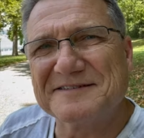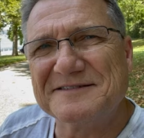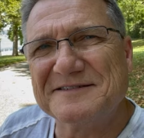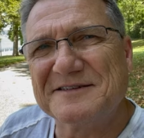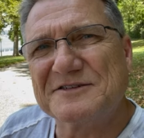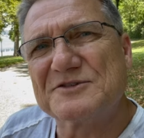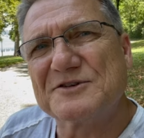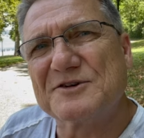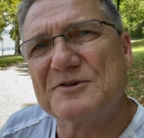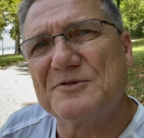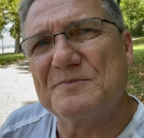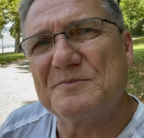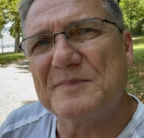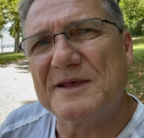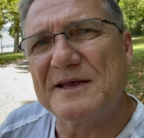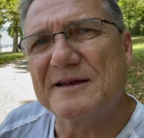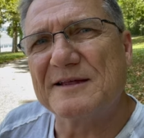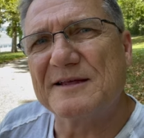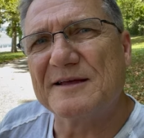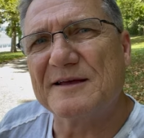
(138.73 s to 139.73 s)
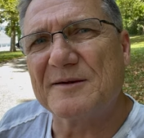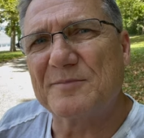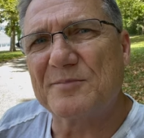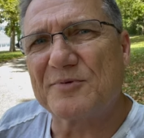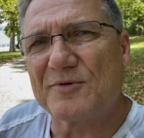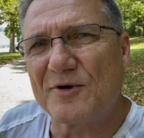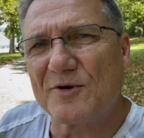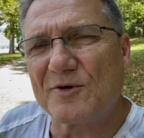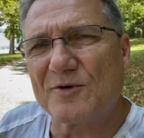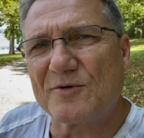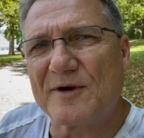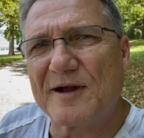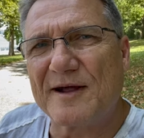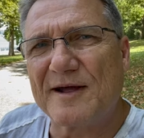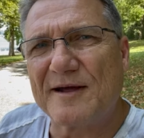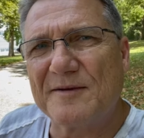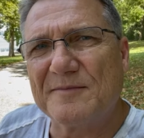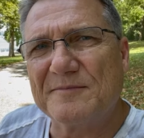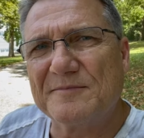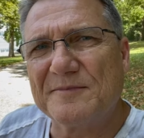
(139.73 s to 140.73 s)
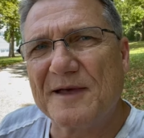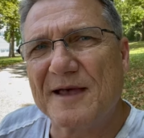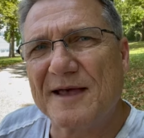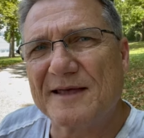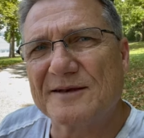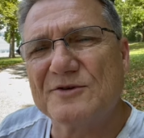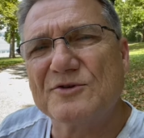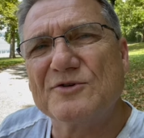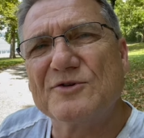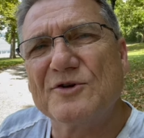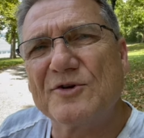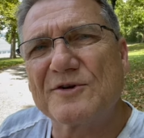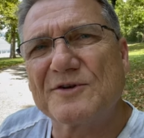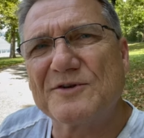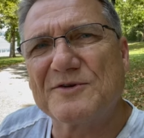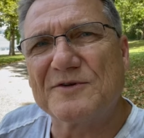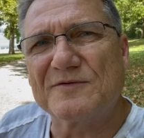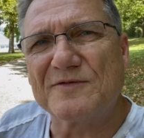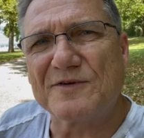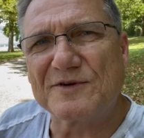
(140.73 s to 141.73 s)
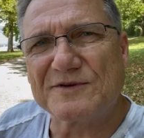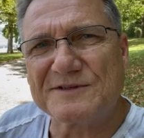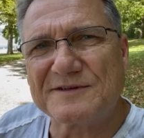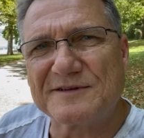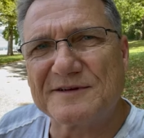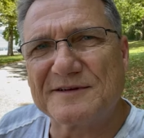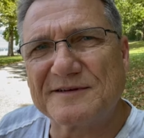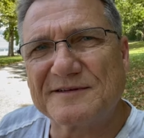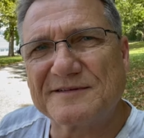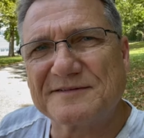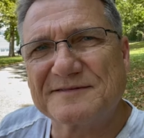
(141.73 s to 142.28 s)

digital media program at New York University.